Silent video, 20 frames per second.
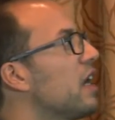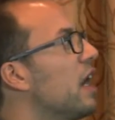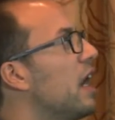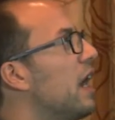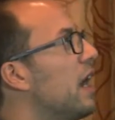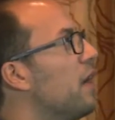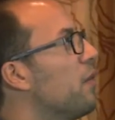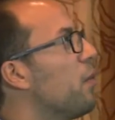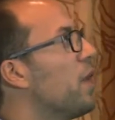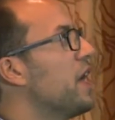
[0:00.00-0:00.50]

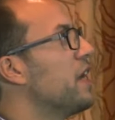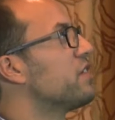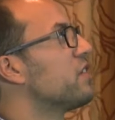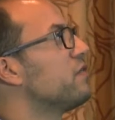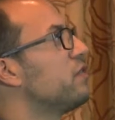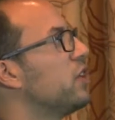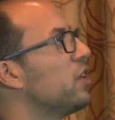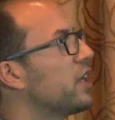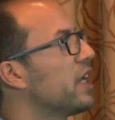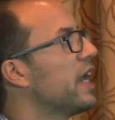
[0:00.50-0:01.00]
ways
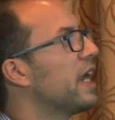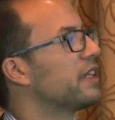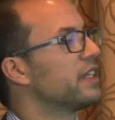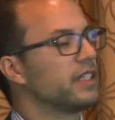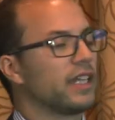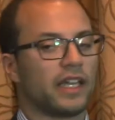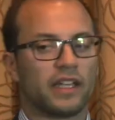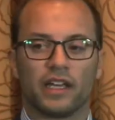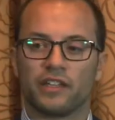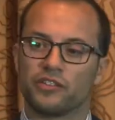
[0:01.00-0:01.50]
of looking at
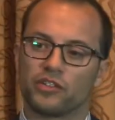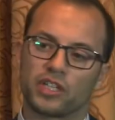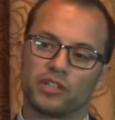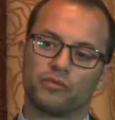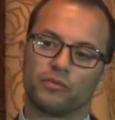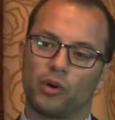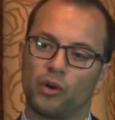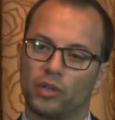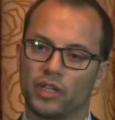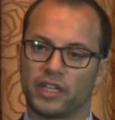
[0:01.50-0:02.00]
the data, and you
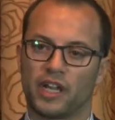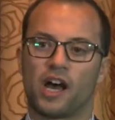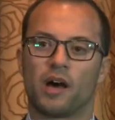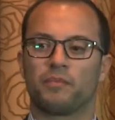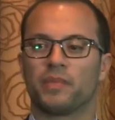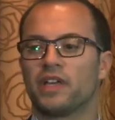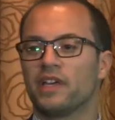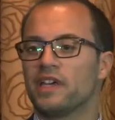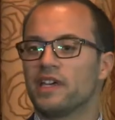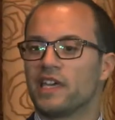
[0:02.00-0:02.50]
can roll it
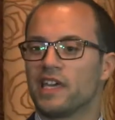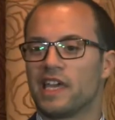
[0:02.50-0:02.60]
up